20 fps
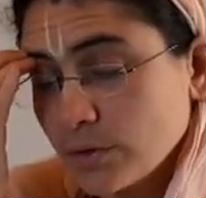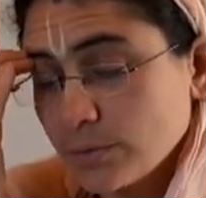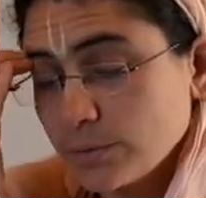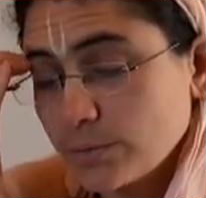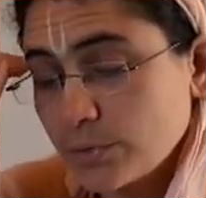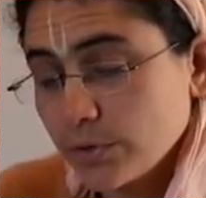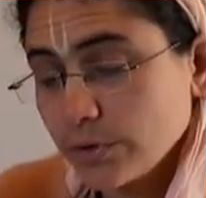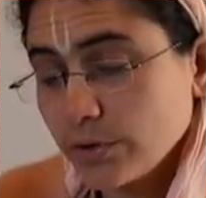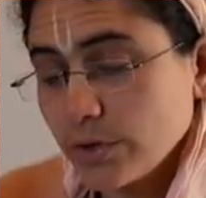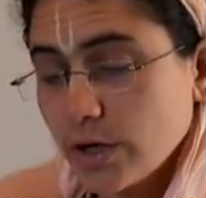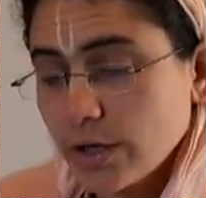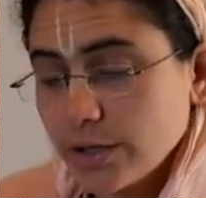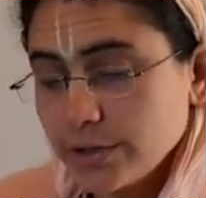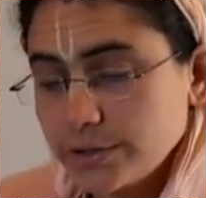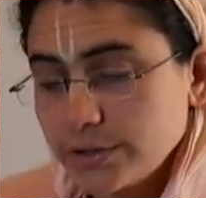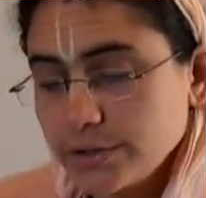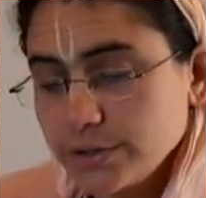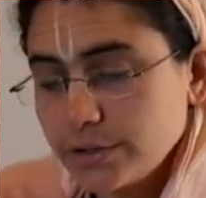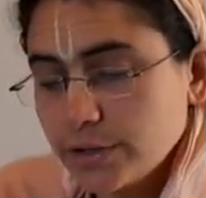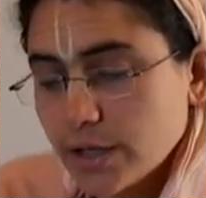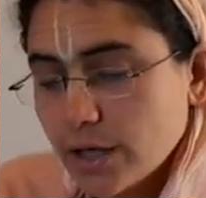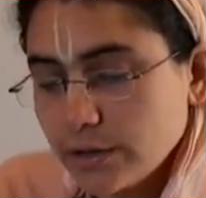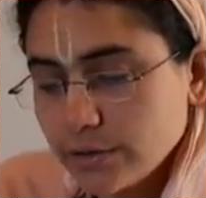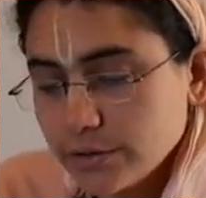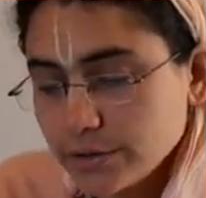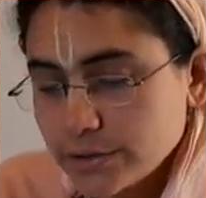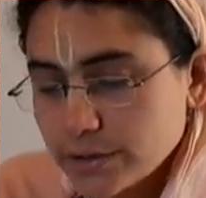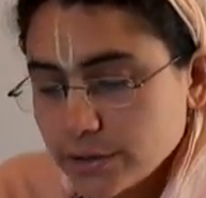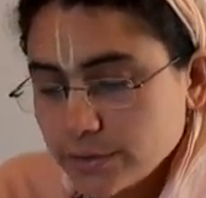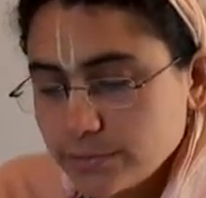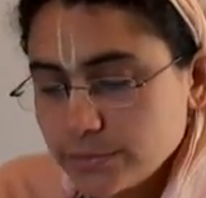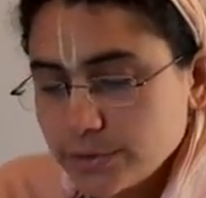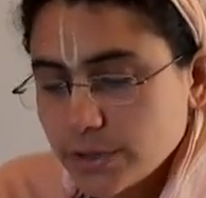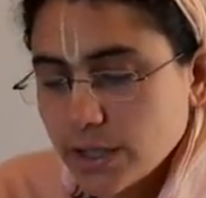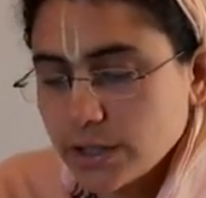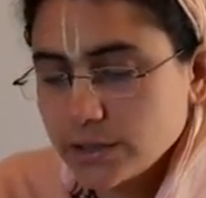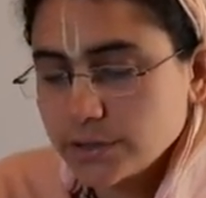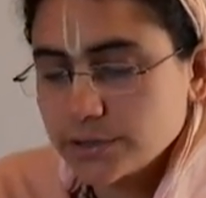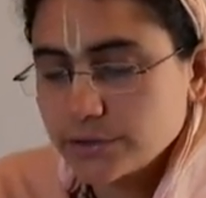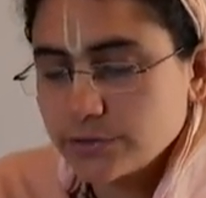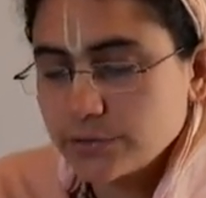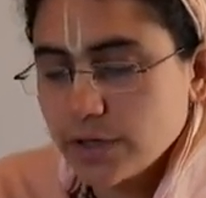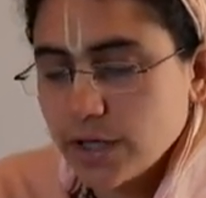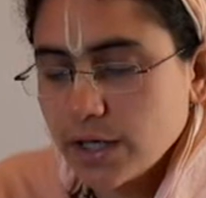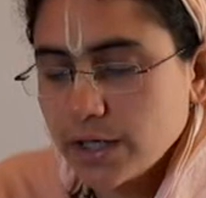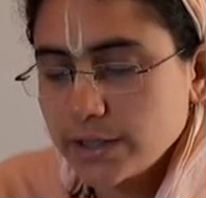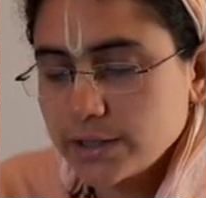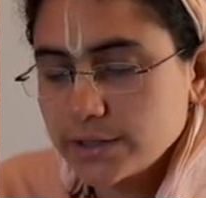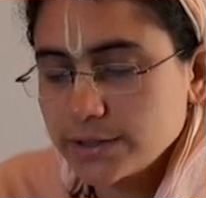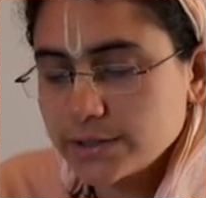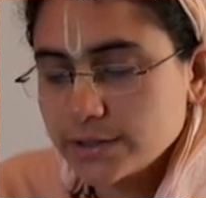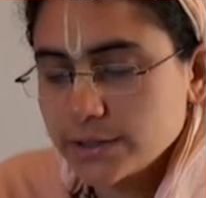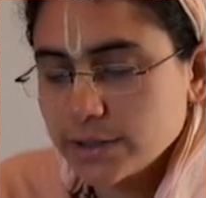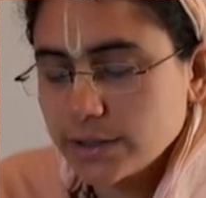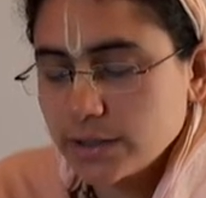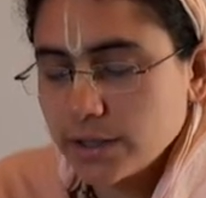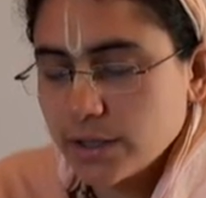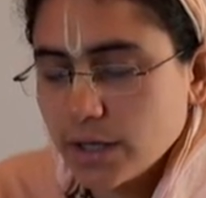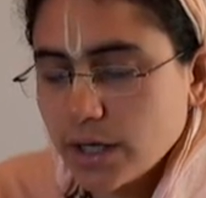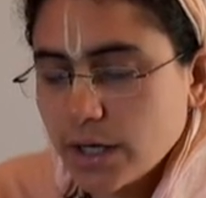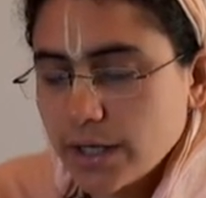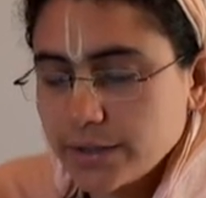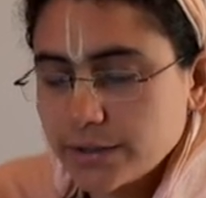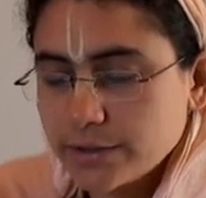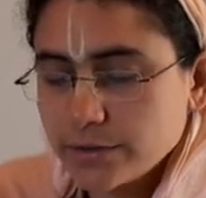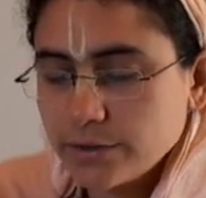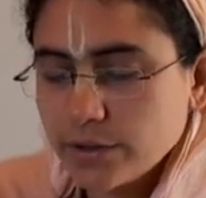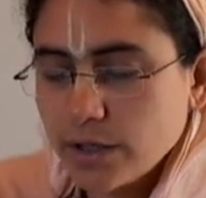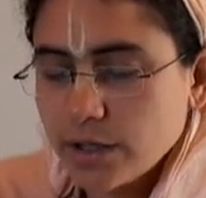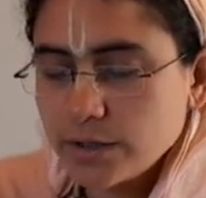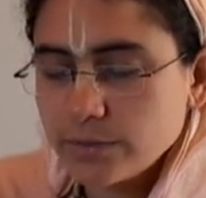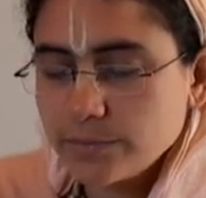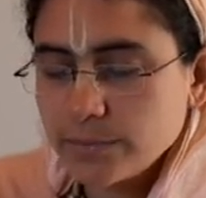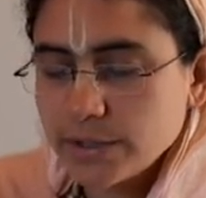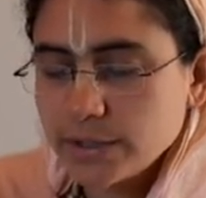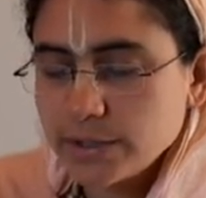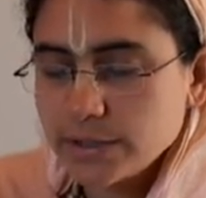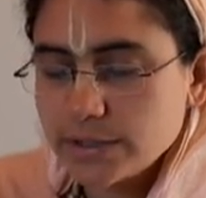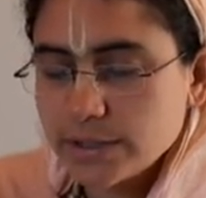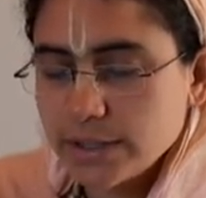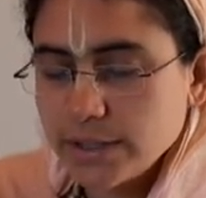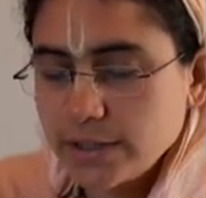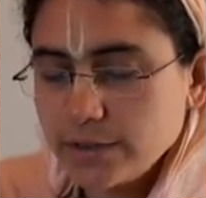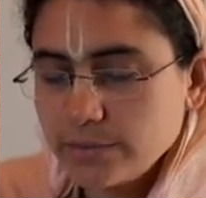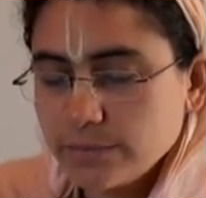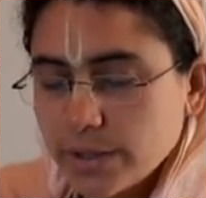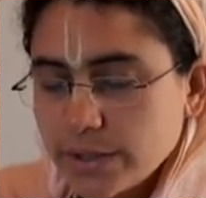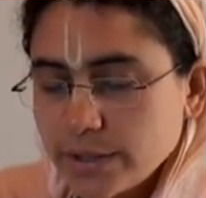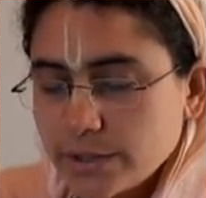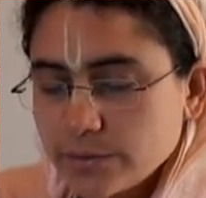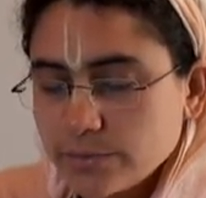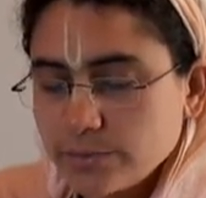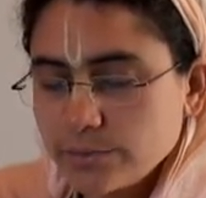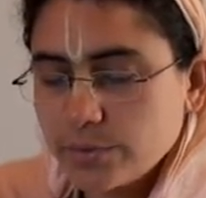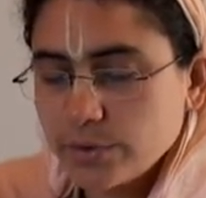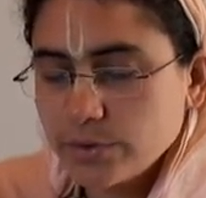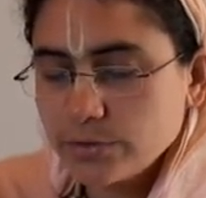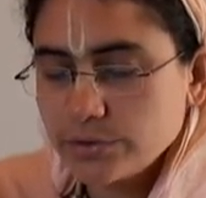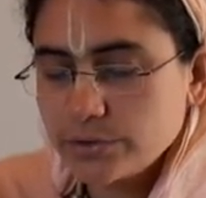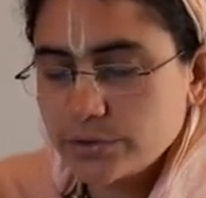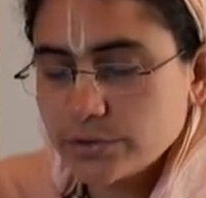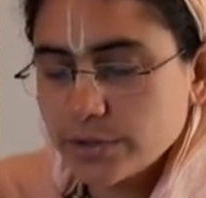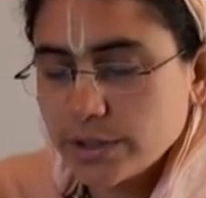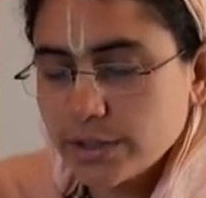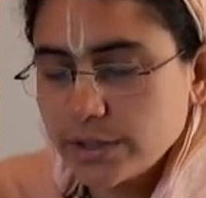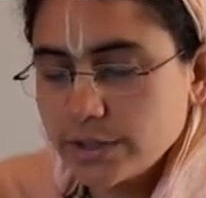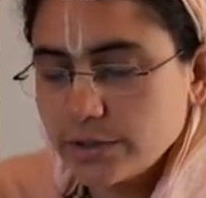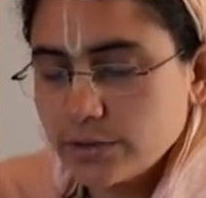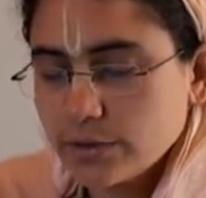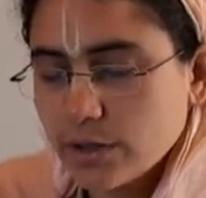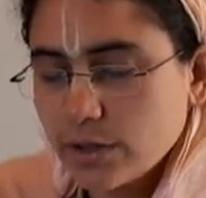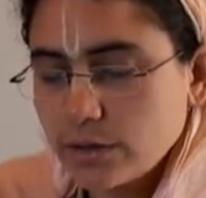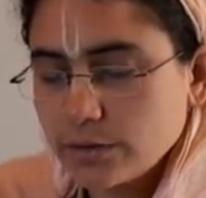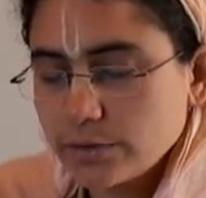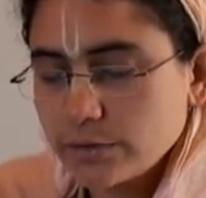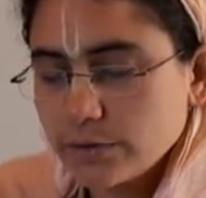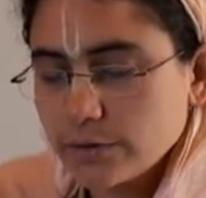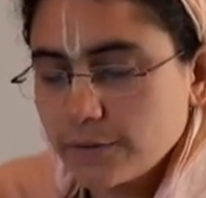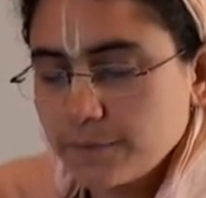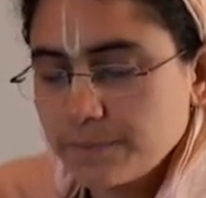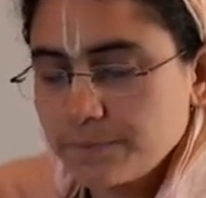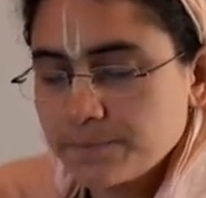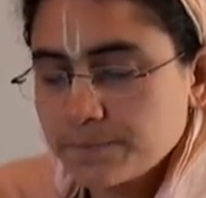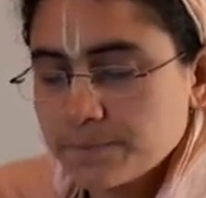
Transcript: Poor-hearted Narottam Das cries, I cannot maintain my composure any longer.